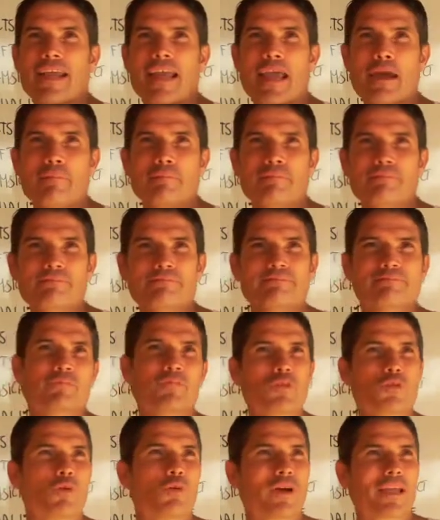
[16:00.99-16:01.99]
am
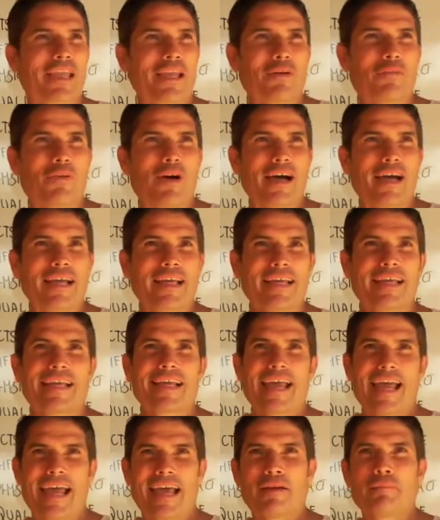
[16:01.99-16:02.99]
talking away
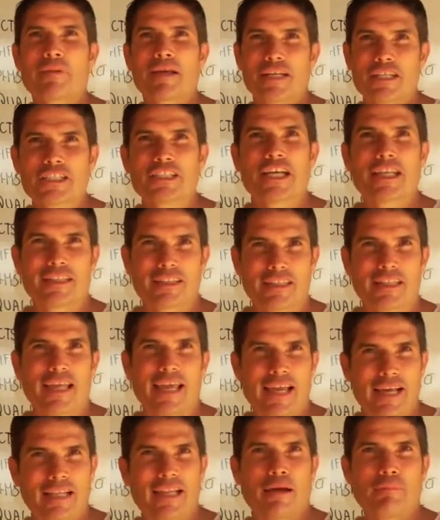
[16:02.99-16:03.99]
and I'm going to shut the
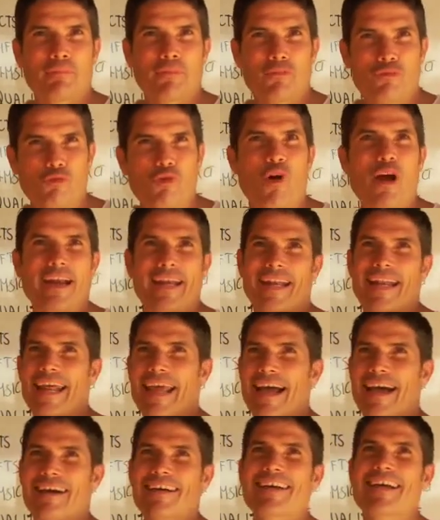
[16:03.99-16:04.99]
hell up right
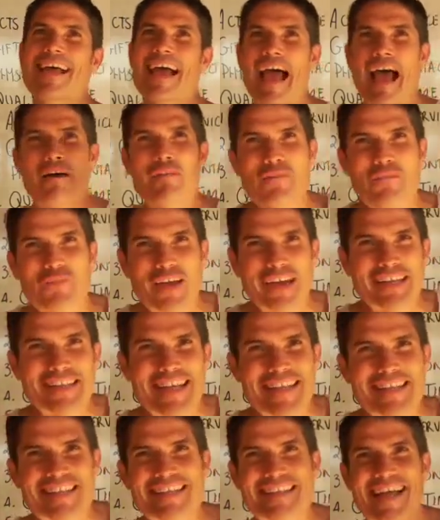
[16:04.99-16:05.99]
now. Have a
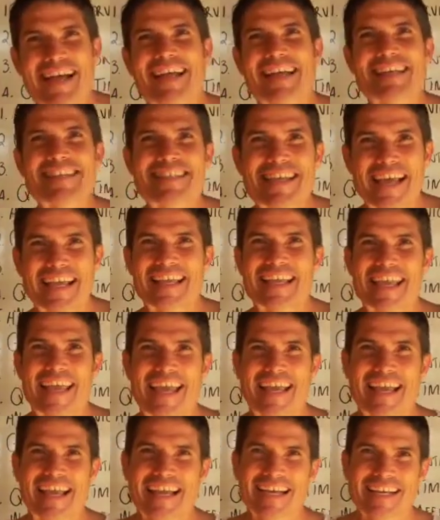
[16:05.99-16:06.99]
fantastic day and take care.